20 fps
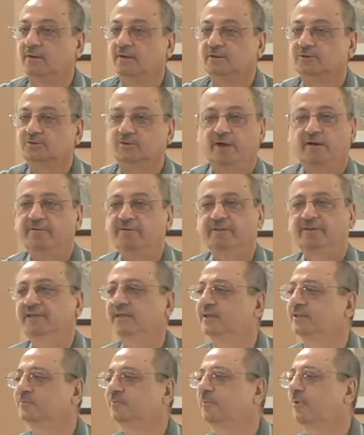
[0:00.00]
So everything
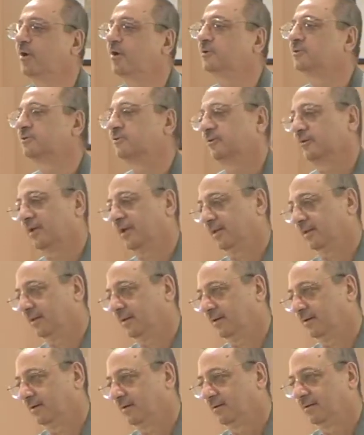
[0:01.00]
is brought together,
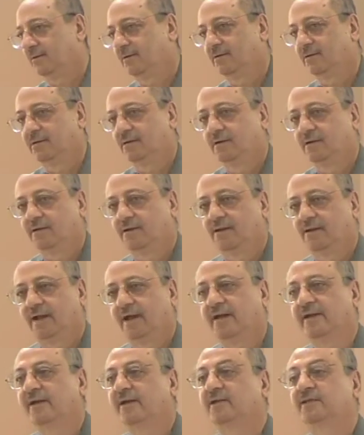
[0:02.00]

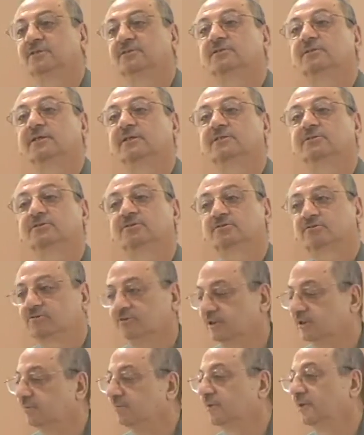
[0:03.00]
and it is extremely